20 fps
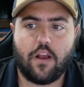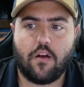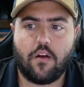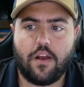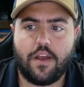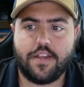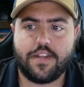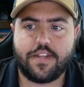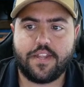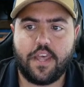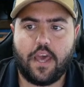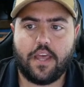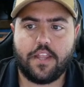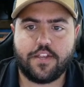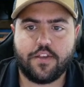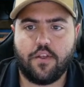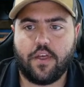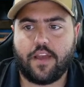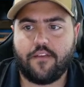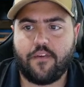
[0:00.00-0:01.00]
here is
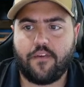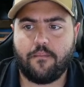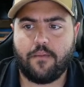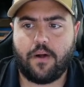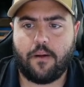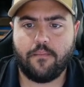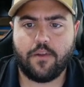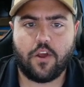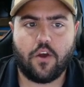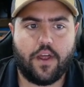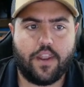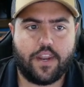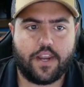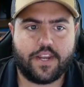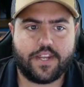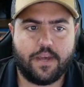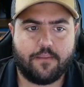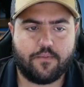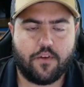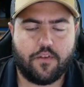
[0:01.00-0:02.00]
that, so if I'm going to go ahead and
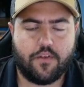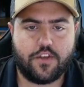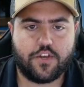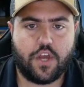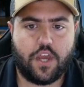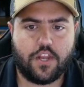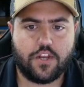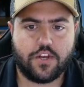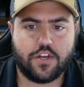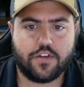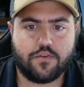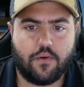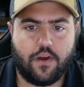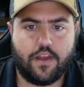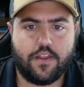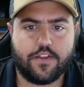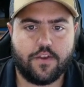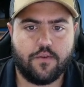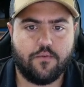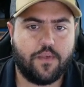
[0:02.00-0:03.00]
accept all these changes,
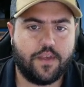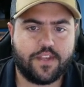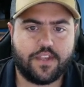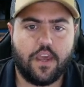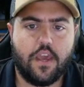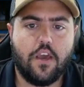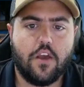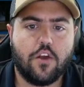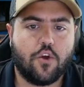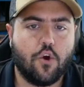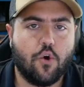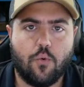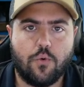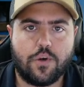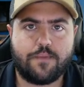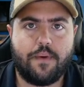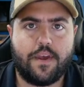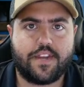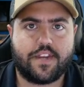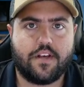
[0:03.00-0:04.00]
right? So
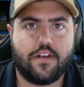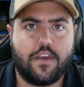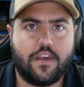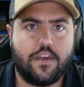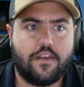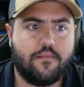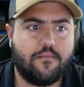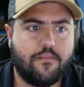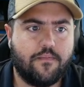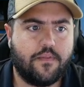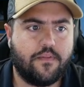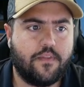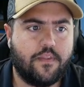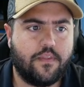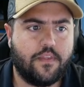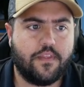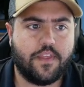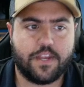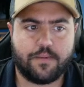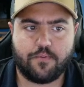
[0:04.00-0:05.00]
Google was basically,
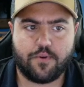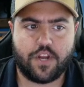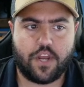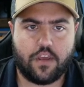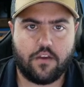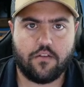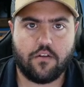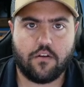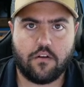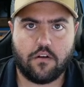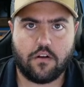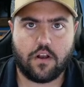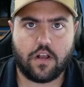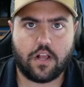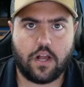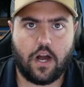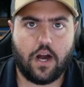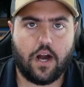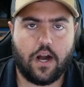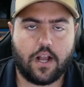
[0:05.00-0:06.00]
this particular
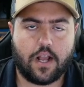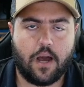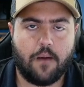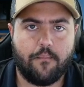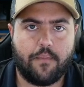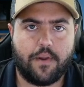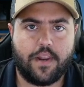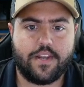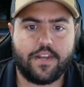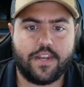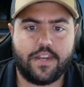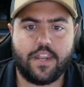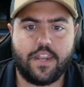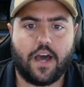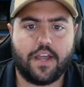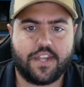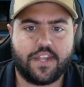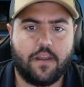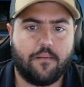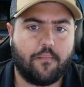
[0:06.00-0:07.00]
company did
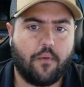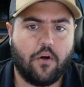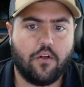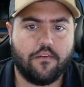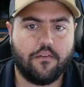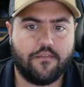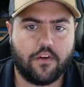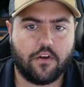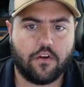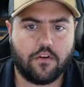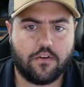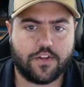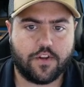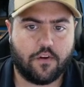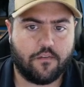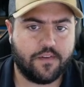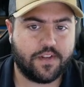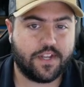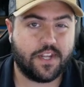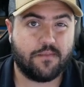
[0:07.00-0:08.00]
not set up all of their
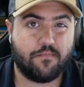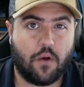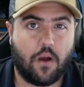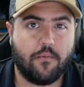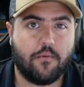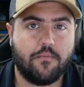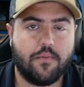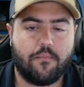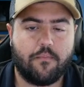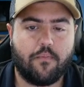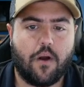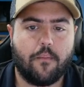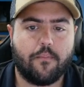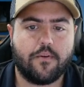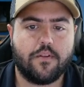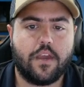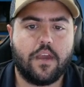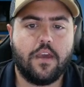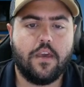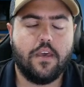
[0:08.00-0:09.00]
services probably
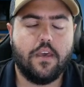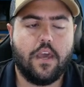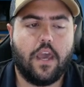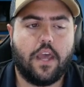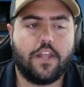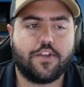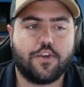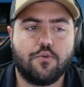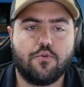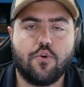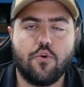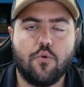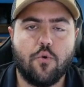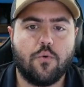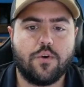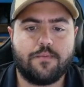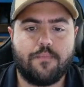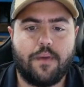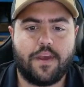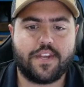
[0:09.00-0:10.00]
properly. And so
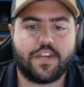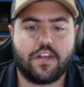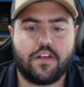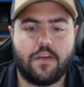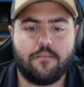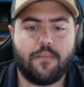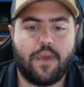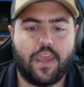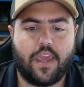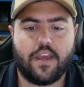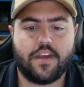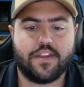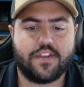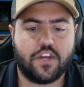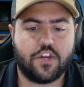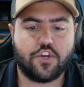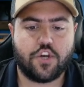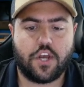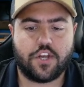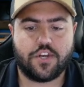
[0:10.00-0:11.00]
Google was basically making a
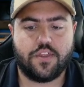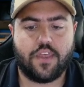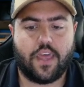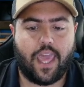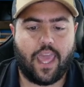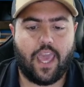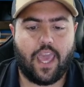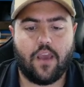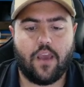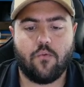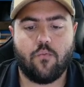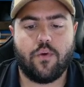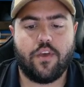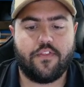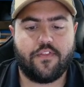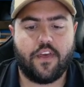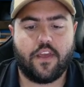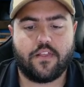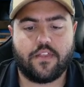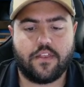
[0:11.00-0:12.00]
suggestion like, "Hey,
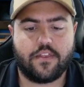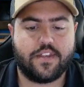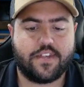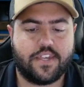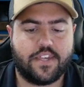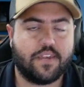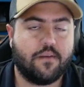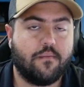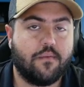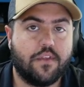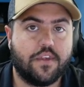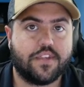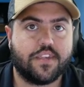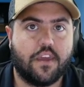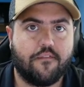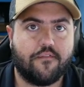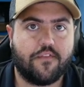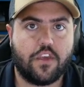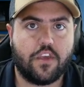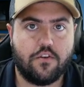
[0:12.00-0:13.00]
we think that this is some of the
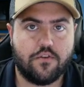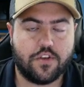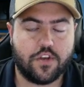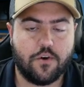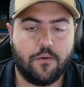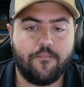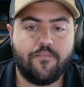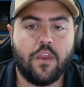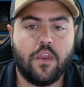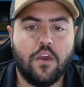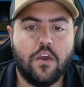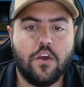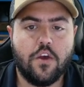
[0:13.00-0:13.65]
stuff that you do."